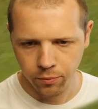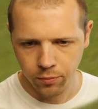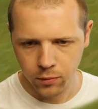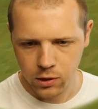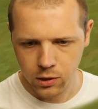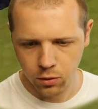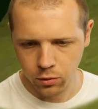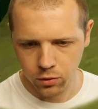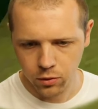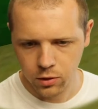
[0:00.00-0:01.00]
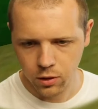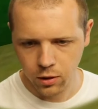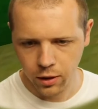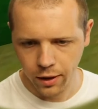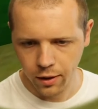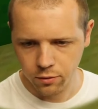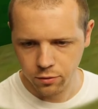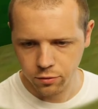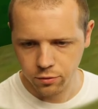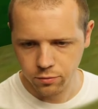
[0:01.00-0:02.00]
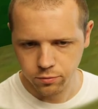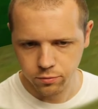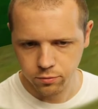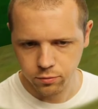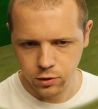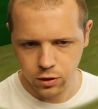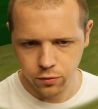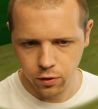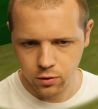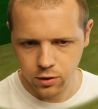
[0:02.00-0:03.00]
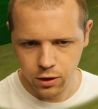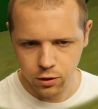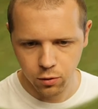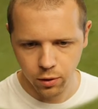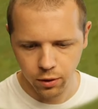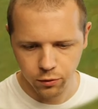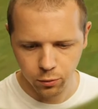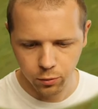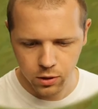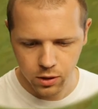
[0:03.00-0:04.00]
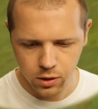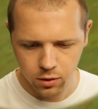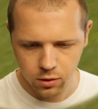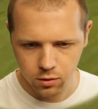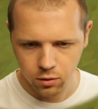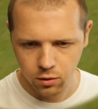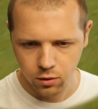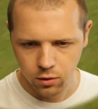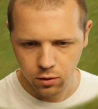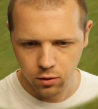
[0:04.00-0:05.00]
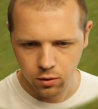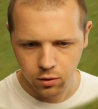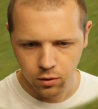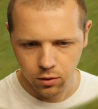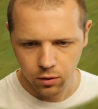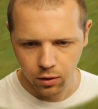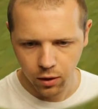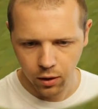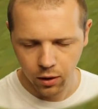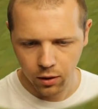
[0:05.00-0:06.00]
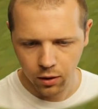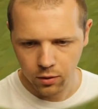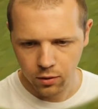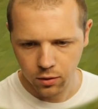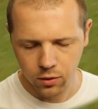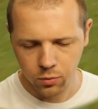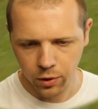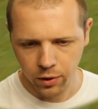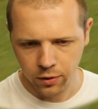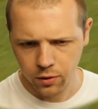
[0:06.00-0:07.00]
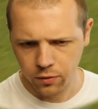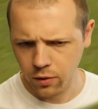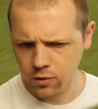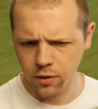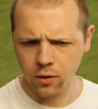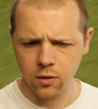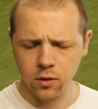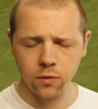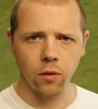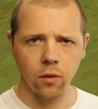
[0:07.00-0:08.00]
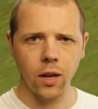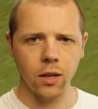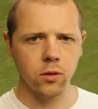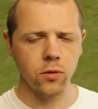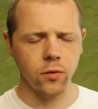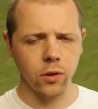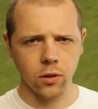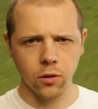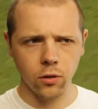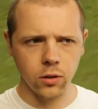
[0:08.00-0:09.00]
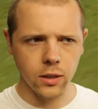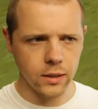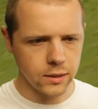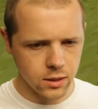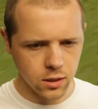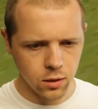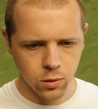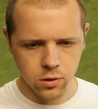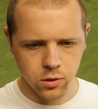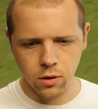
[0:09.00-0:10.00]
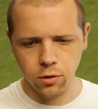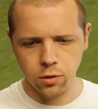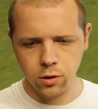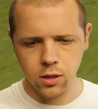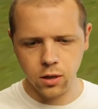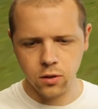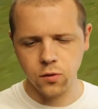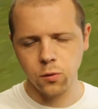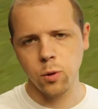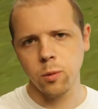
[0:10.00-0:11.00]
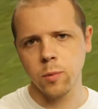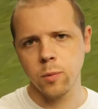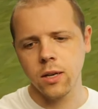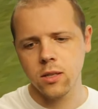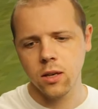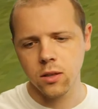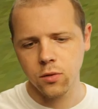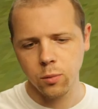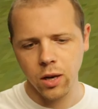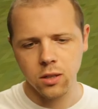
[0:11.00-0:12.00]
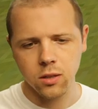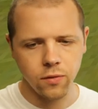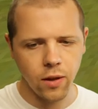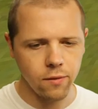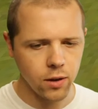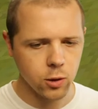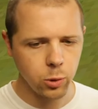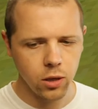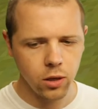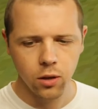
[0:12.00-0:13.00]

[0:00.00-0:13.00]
So you'll still have defaults that you don't have to reset. And these were not the defaults. I think the default values for the currently existing ones are 30 seconds for minimum, 90 seconds for max, and 5 XP.